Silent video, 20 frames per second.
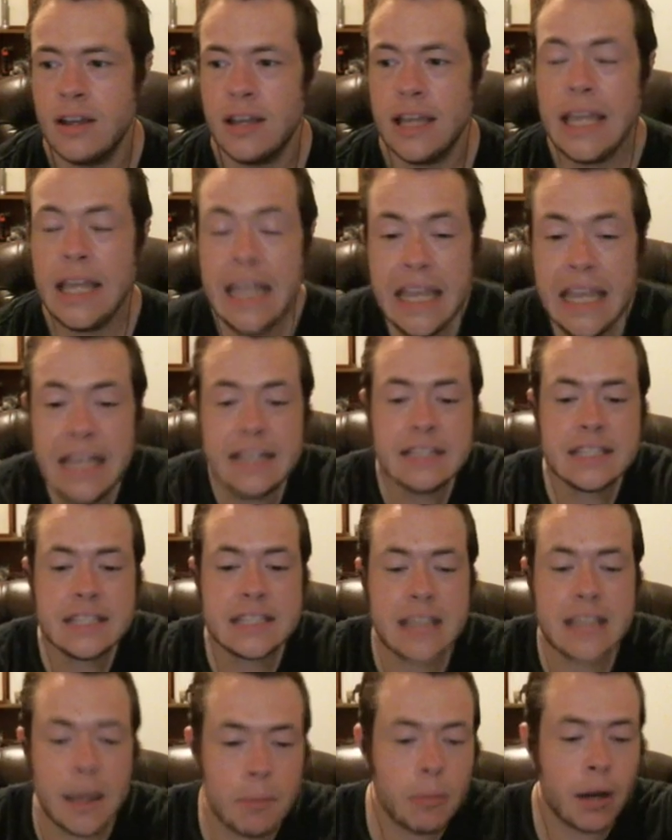eating
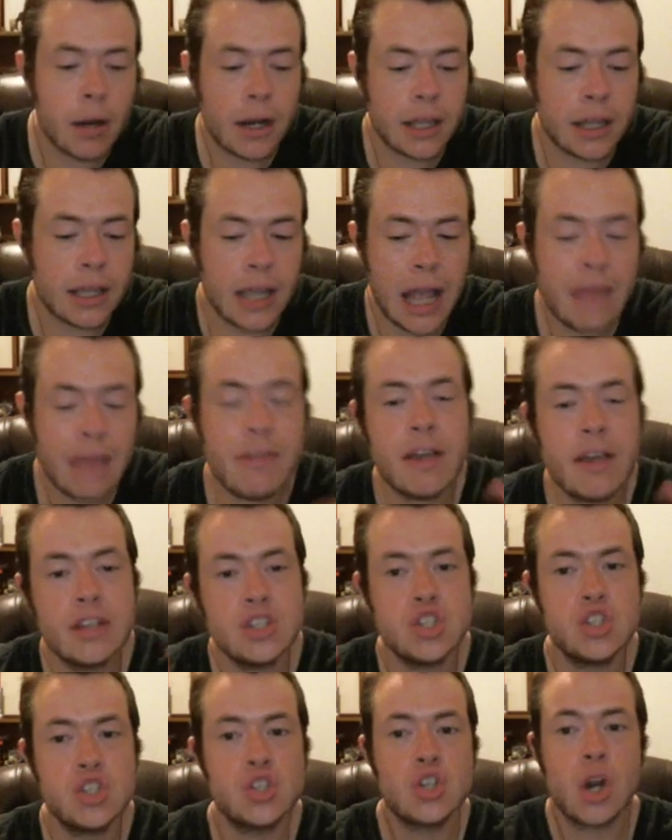somebody, and they
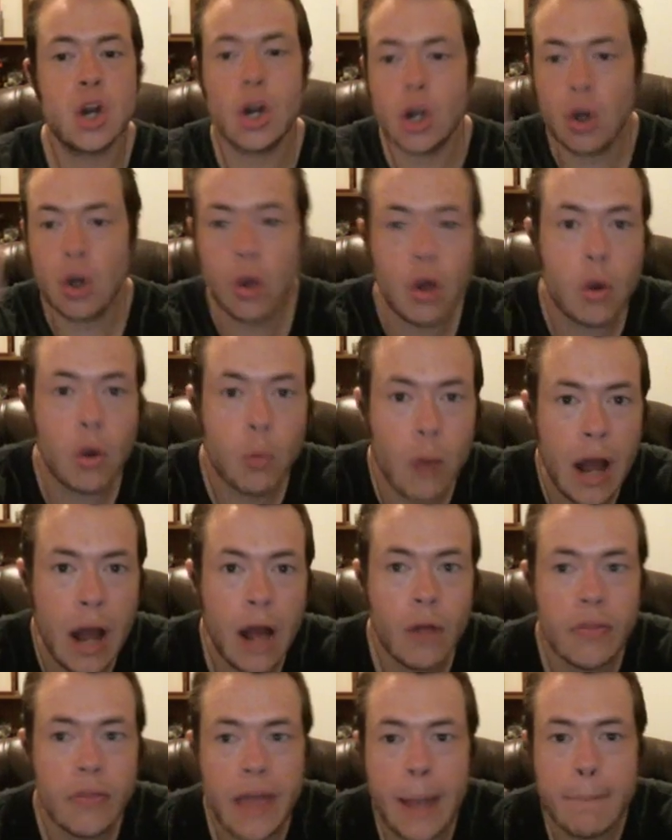circle
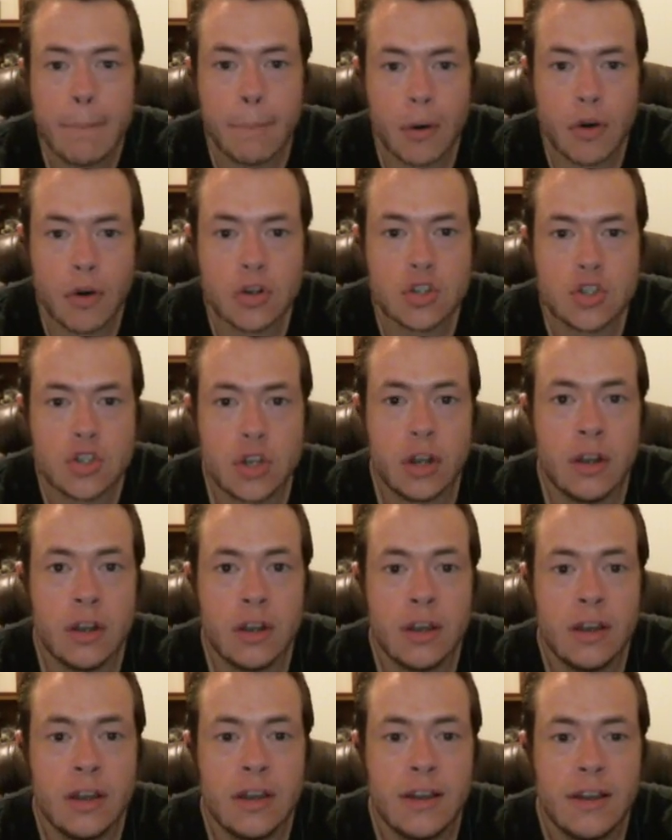around that
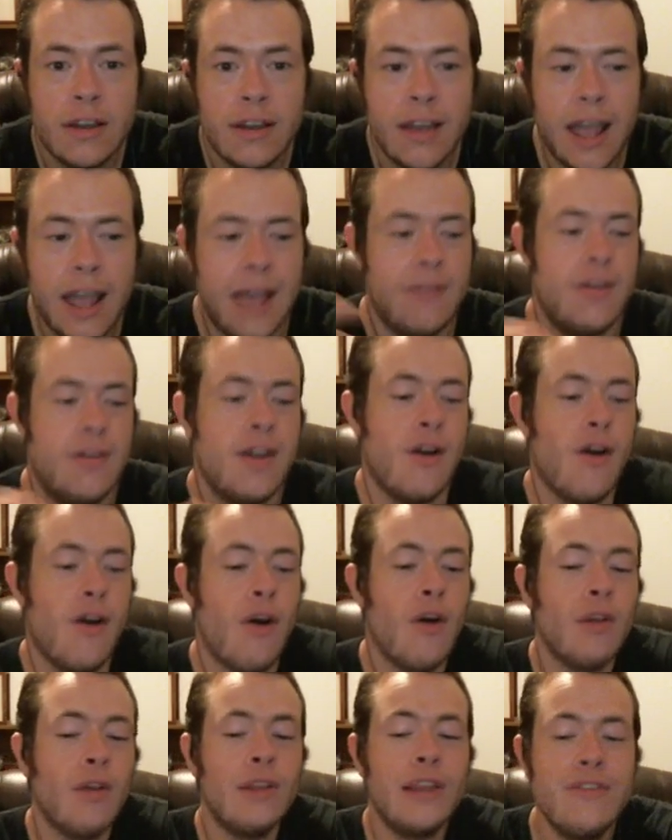person, and they
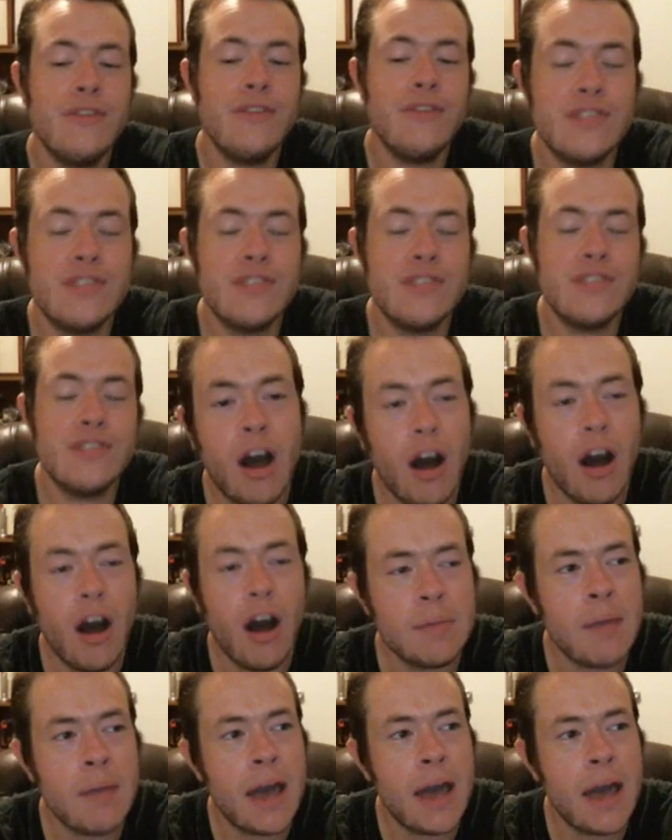all lift these
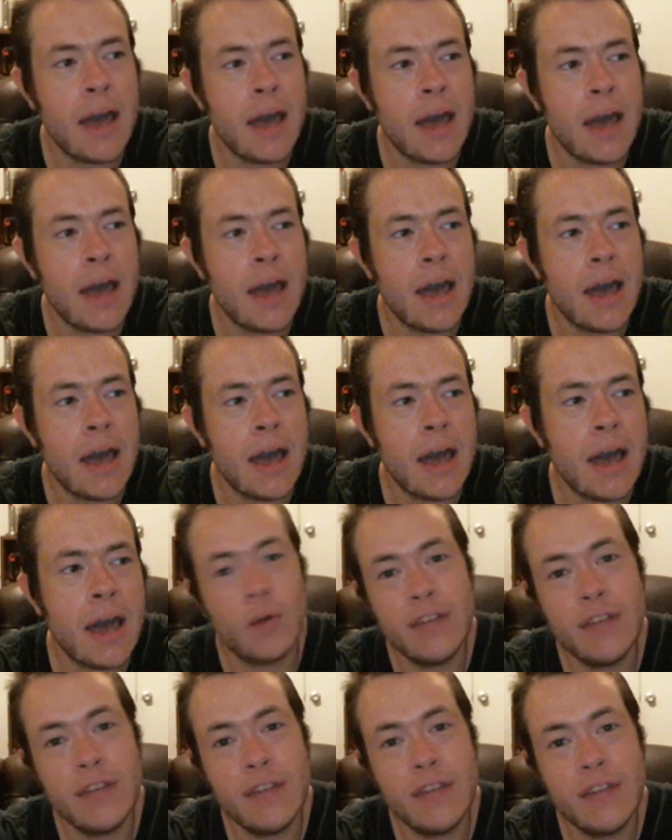automatic goddamn
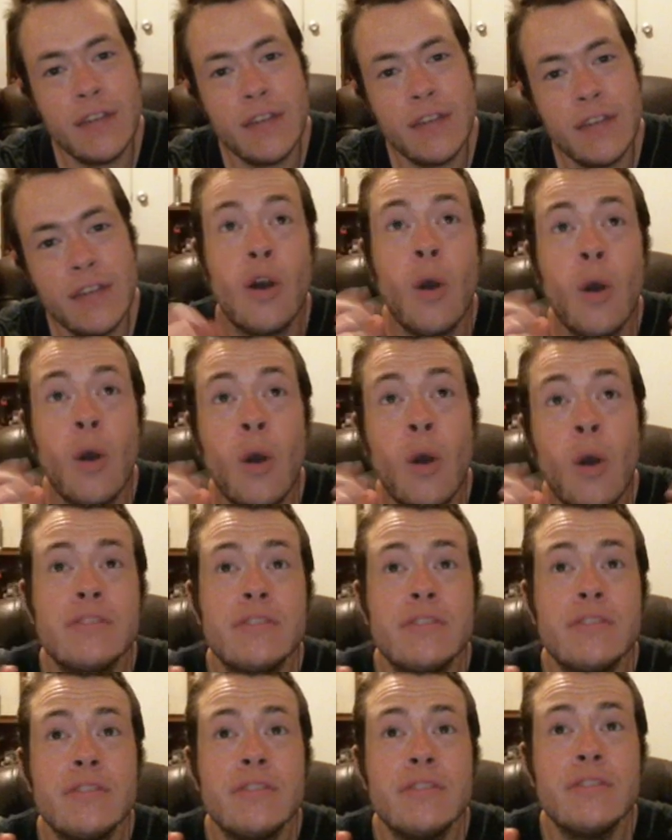rifles and just open
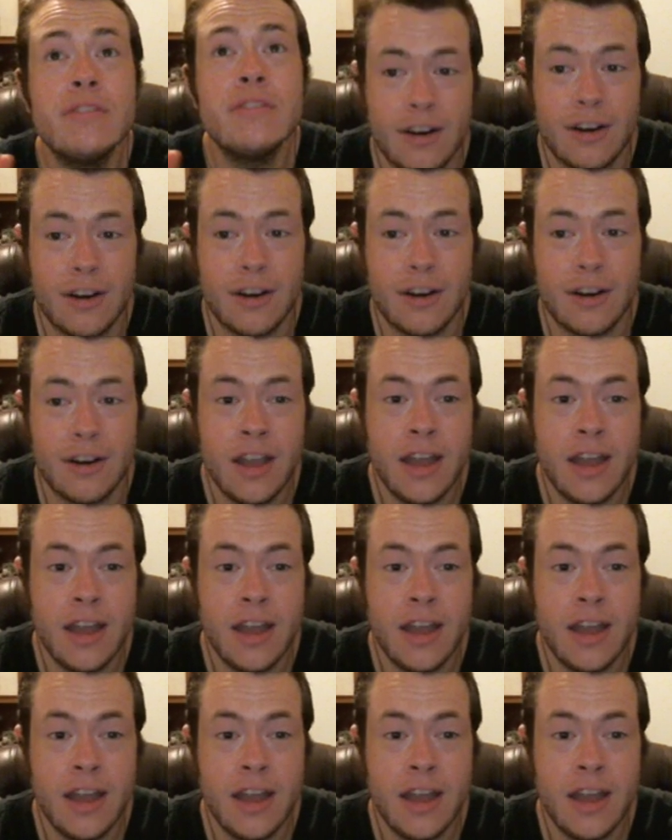fire.